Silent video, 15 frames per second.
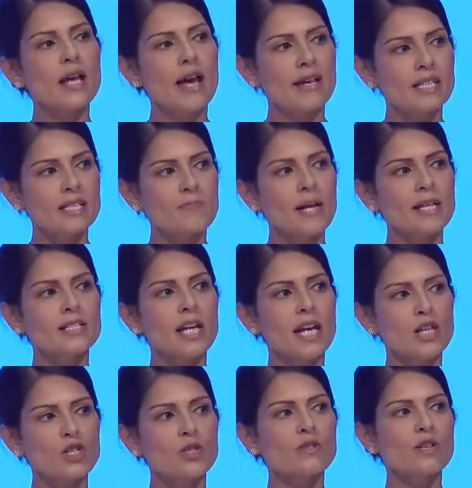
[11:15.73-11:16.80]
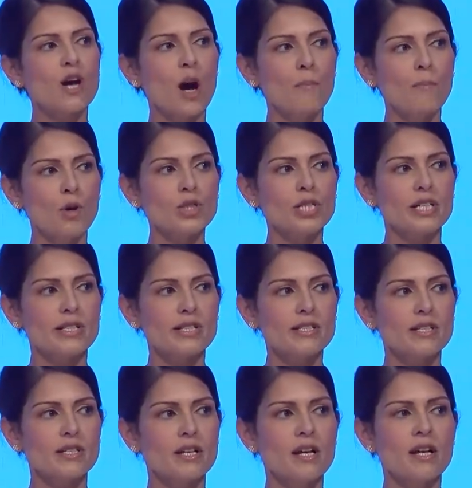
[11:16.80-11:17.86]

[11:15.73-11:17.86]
expectations are modest